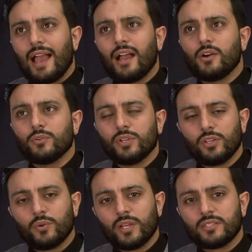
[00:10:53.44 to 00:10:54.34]
how
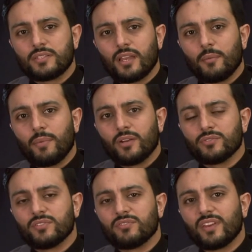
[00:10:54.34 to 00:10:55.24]
he went
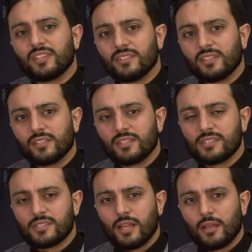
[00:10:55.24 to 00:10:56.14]
about defending
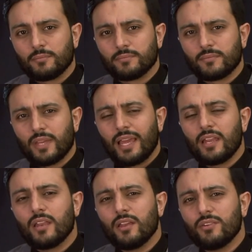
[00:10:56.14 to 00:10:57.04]
Islam
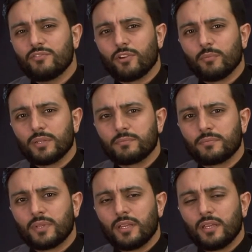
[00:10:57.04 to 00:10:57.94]
and learn from it.
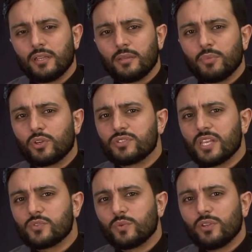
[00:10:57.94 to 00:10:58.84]
Because
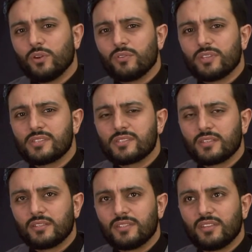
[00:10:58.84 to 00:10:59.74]
as we know,
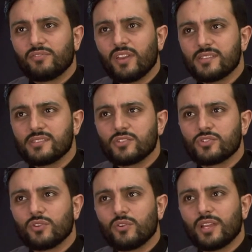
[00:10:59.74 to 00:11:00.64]
this defense
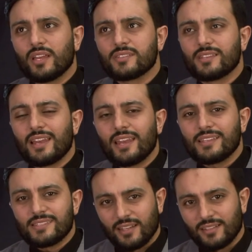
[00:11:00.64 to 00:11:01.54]
is known as the
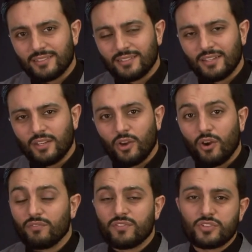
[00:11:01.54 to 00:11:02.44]
lesser
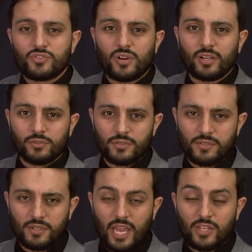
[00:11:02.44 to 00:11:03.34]
of the
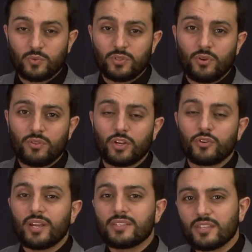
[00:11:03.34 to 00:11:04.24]
struggles. As we know, the
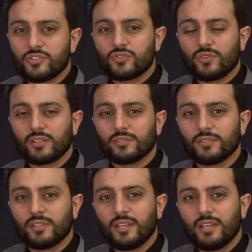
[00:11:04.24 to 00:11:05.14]
greater
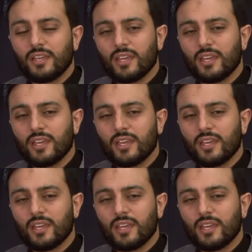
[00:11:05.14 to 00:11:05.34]
struggle